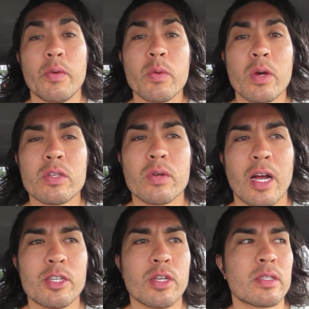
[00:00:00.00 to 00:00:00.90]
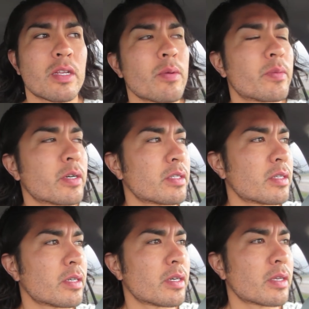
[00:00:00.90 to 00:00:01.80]
really want to do a hot shot today,
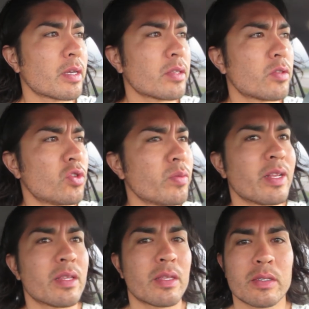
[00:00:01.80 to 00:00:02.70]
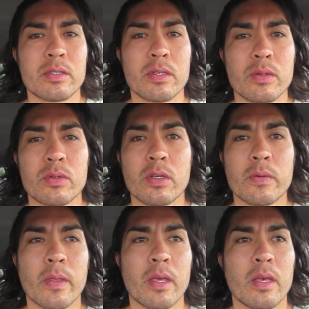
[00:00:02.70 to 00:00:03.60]
but I got too many things to do. So I'm